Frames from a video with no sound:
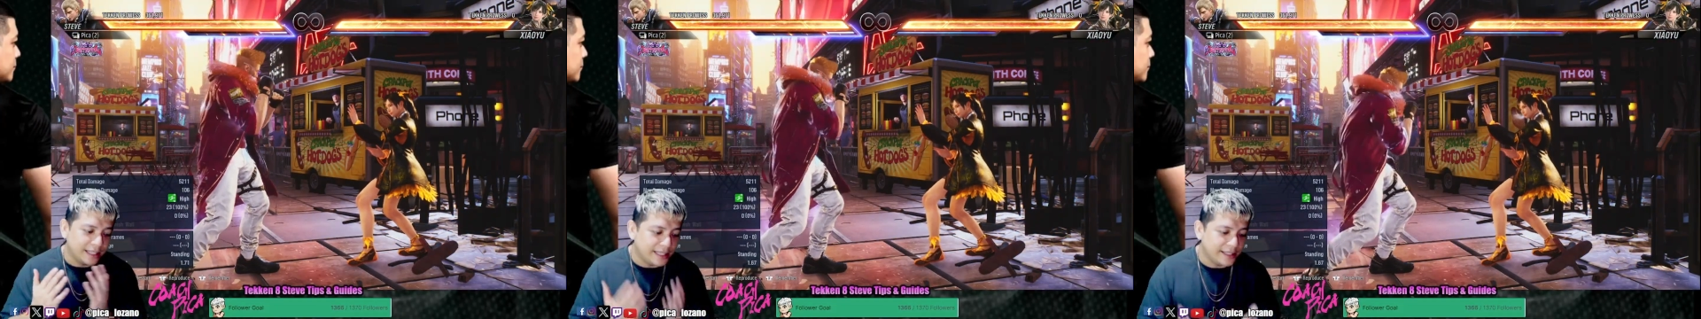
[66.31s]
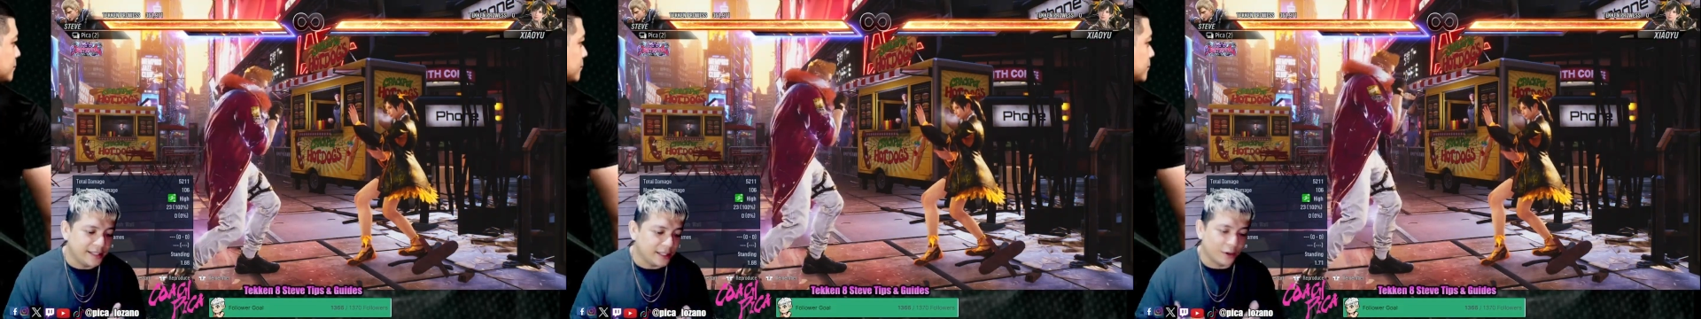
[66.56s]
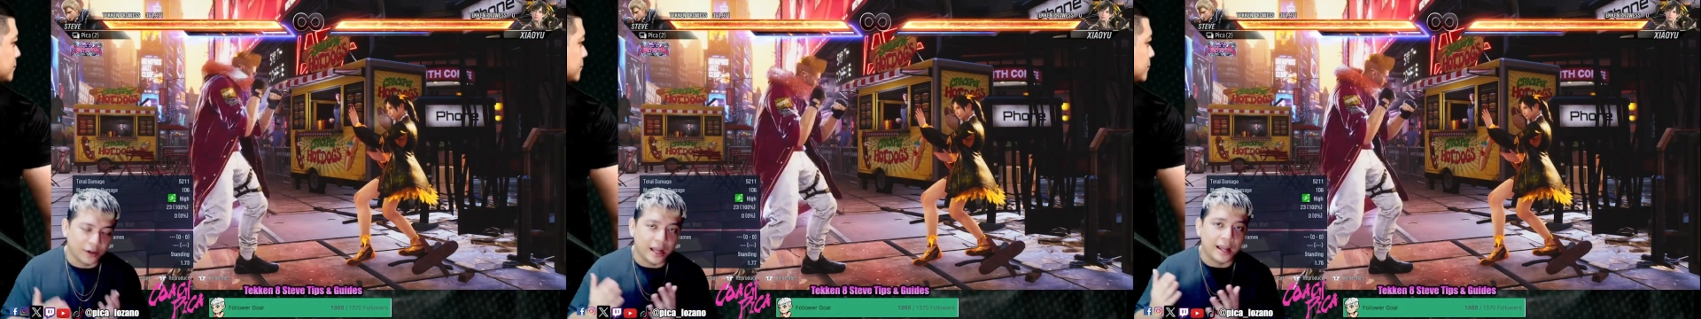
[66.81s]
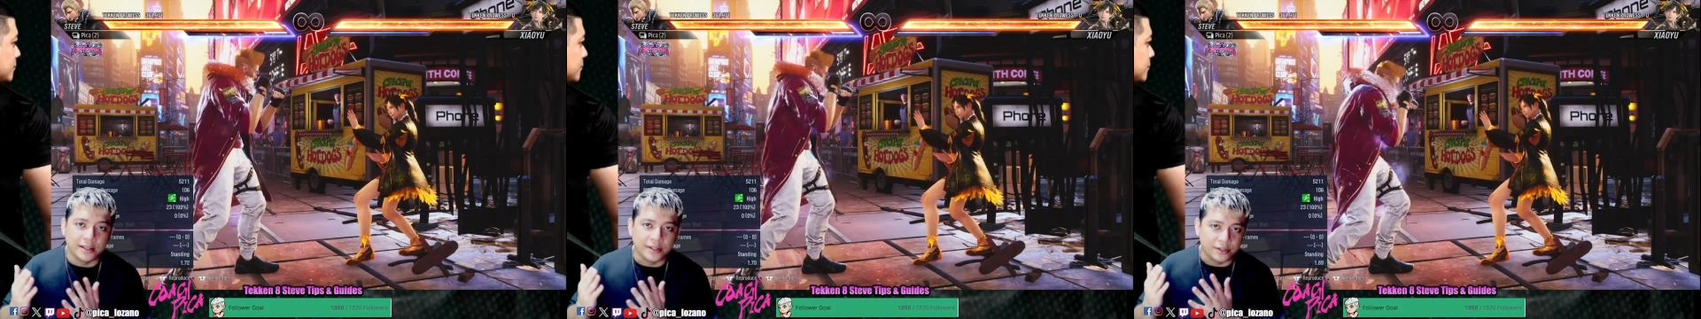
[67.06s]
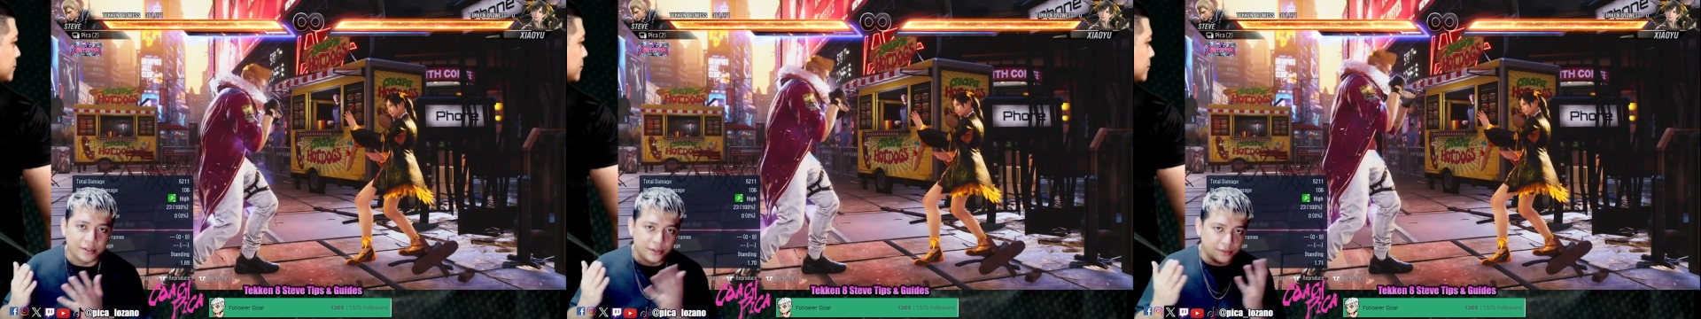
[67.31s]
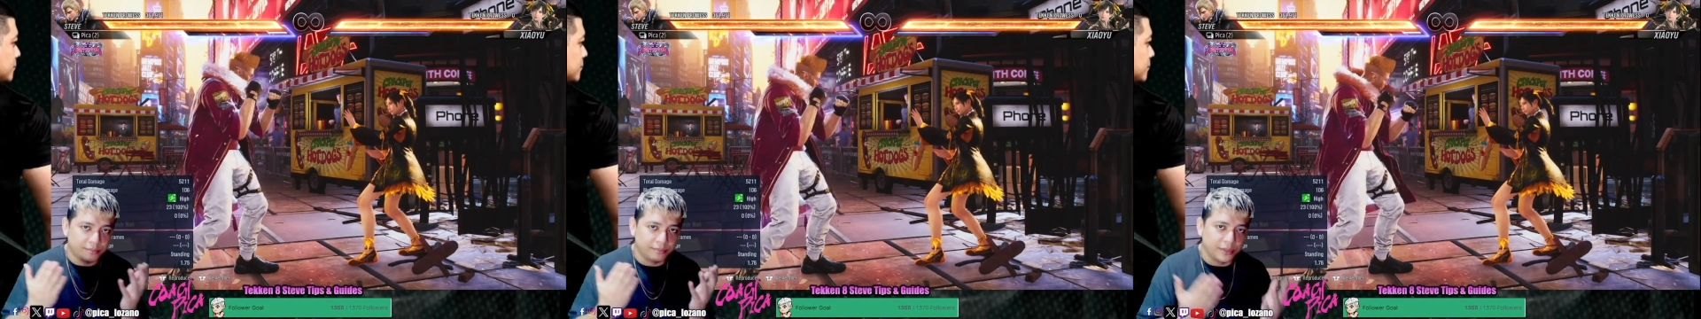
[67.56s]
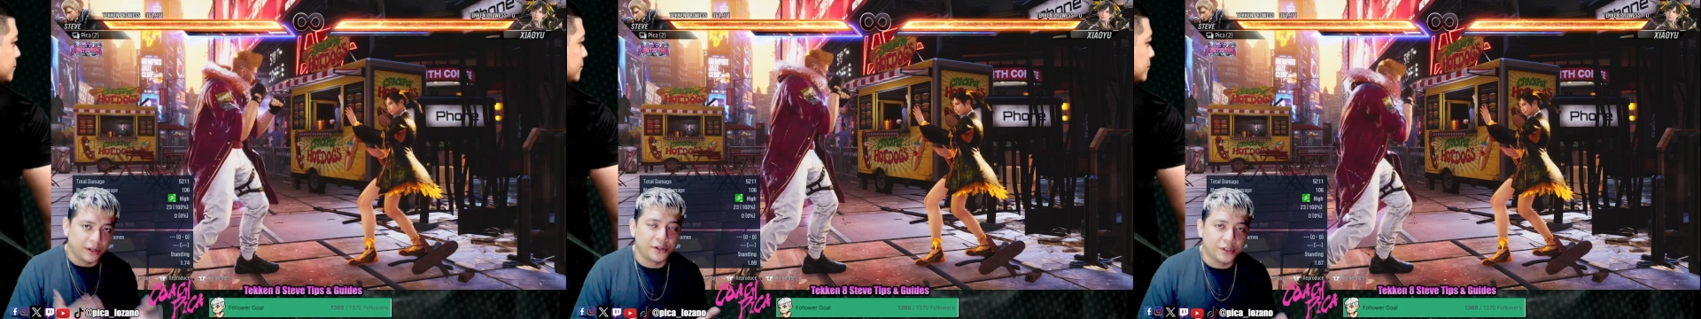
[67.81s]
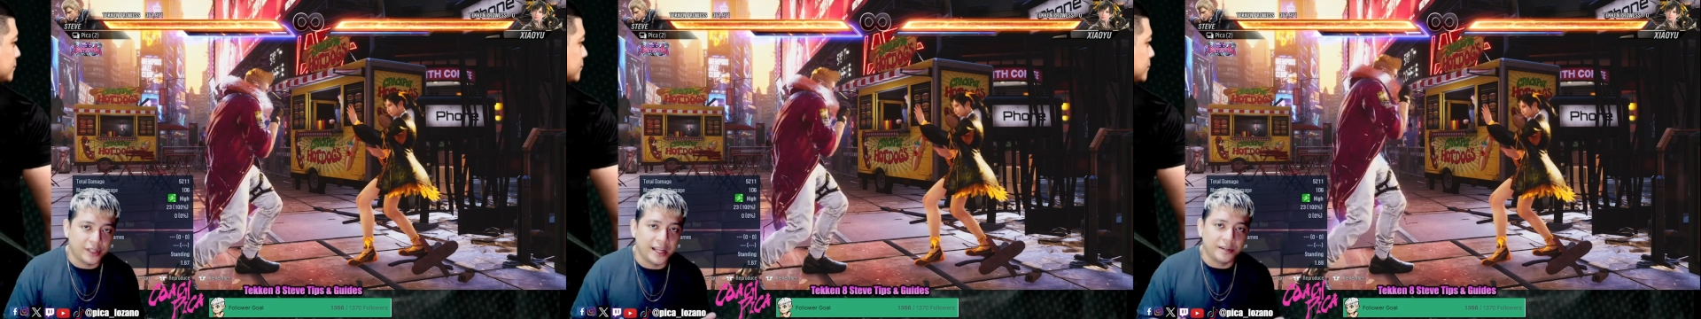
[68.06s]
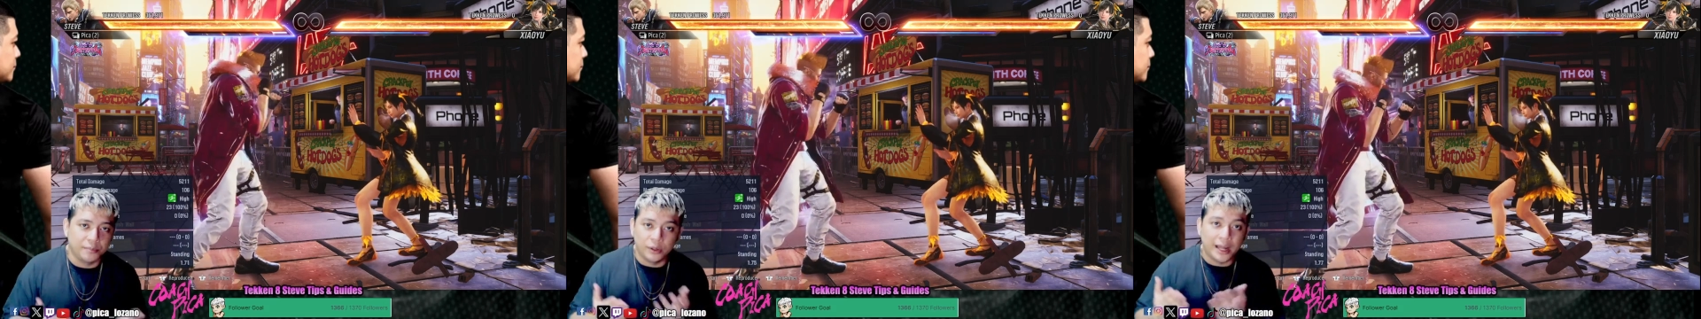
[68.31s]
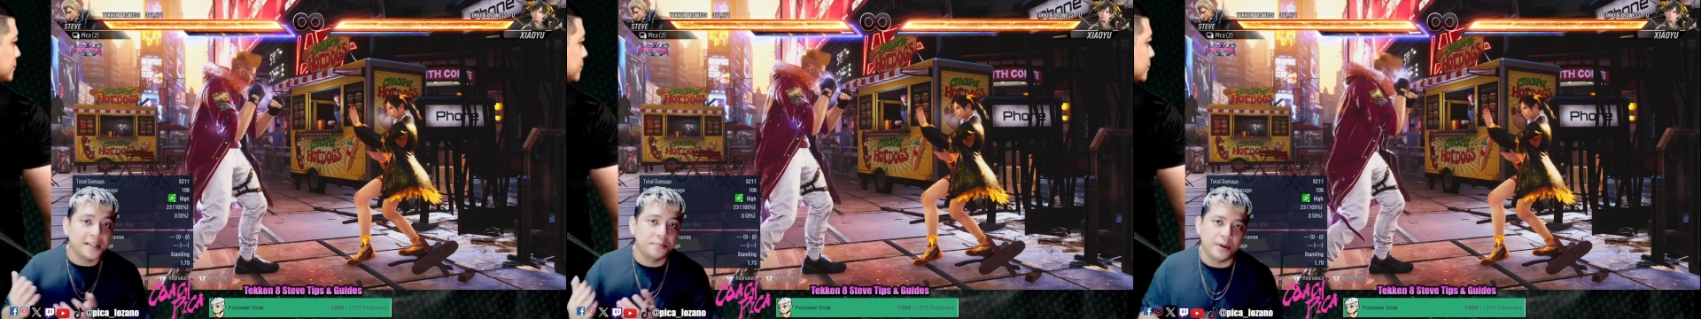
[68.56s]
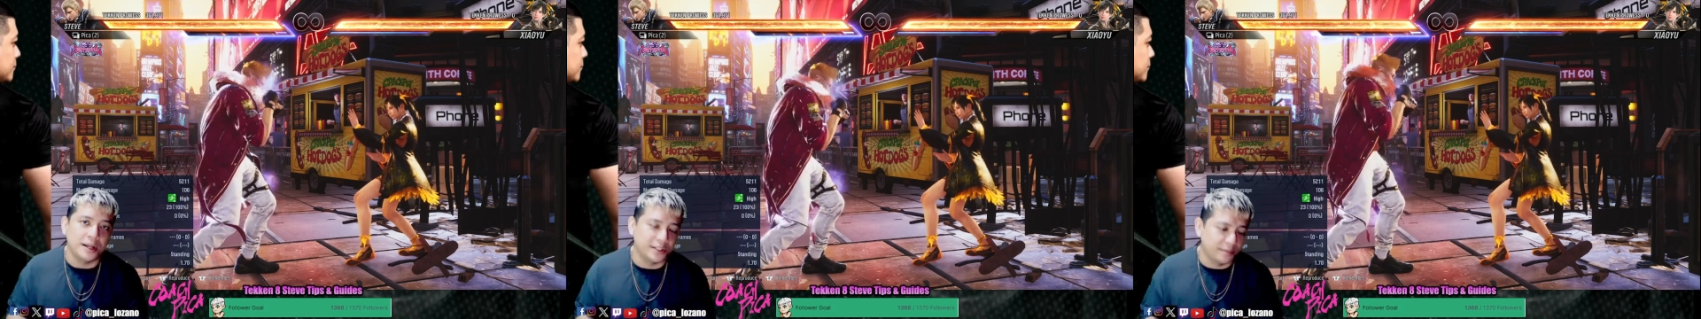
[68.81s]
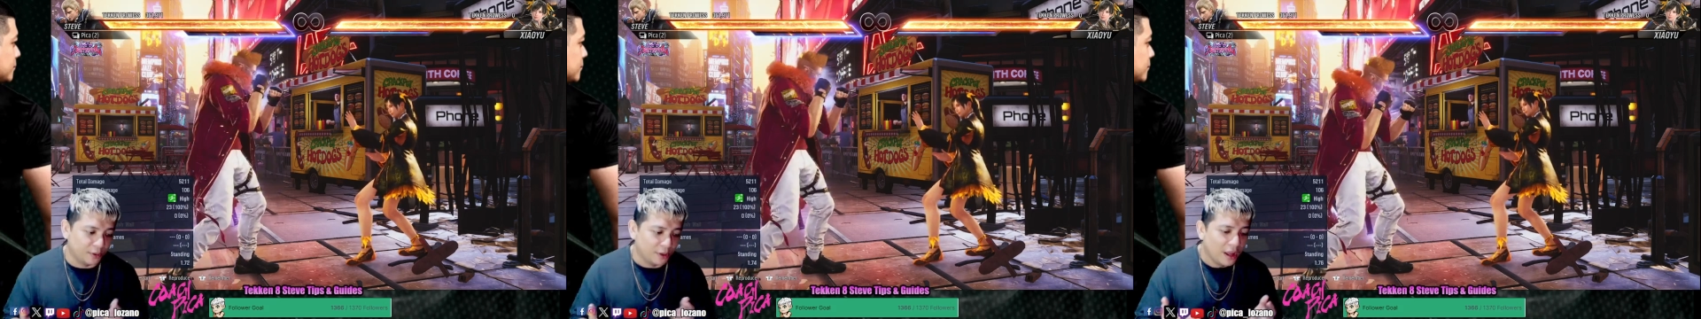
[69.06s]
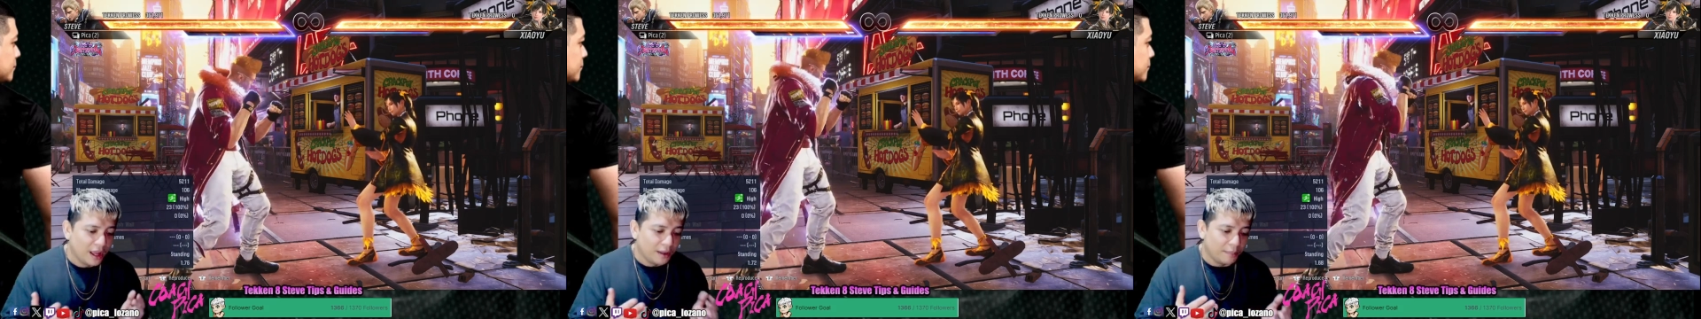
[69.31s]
easy or as understandable as possible,